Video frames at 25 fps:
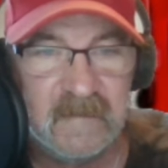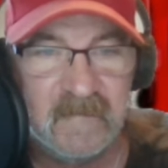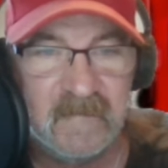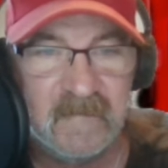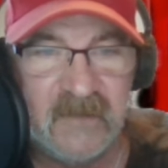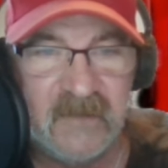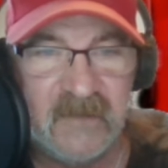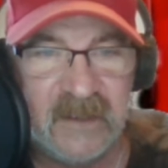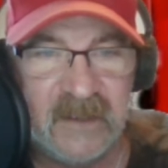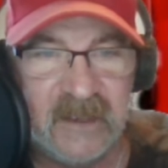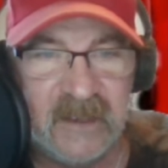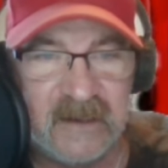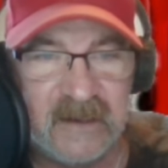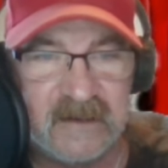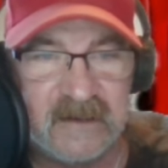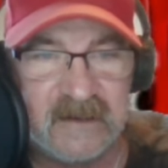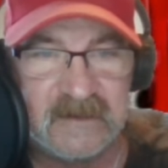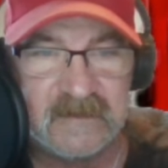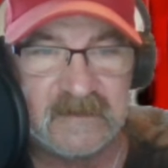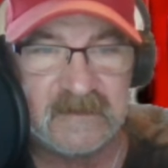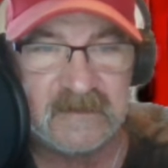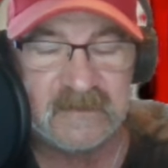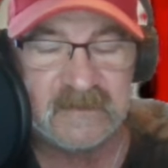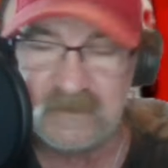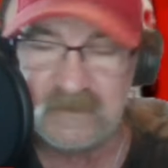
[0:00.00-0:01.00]
but
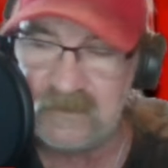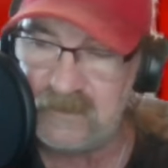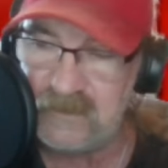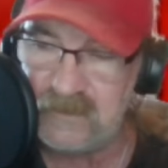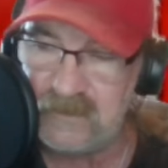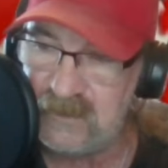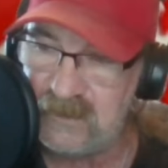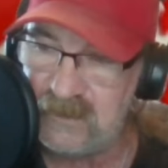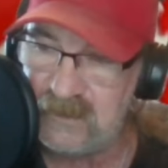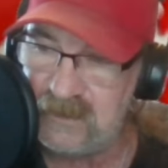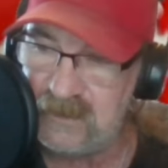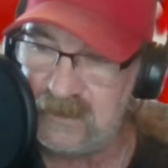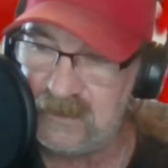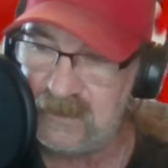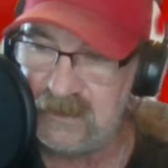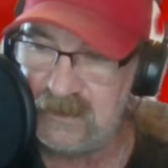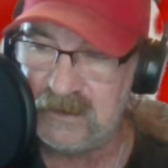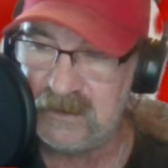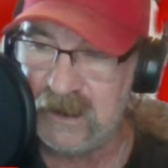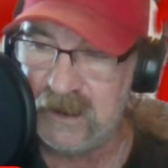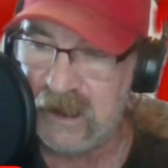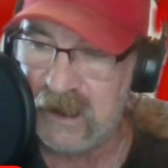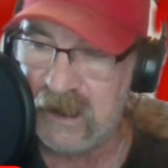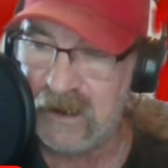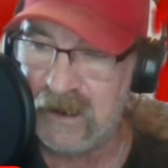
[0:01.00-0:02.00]

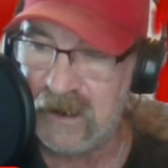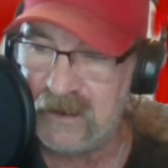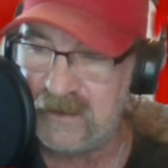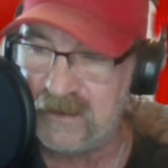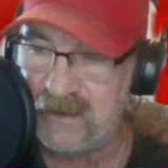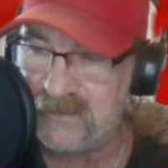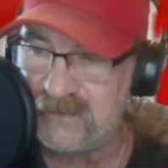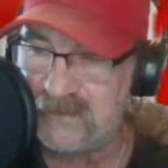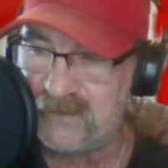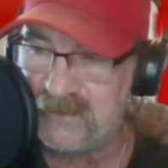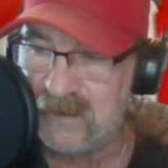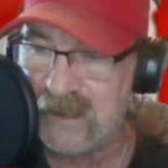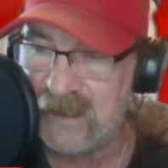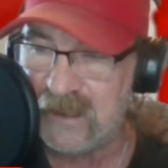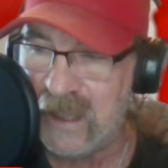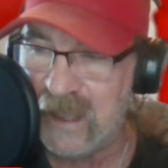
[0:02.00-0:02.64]
here it is.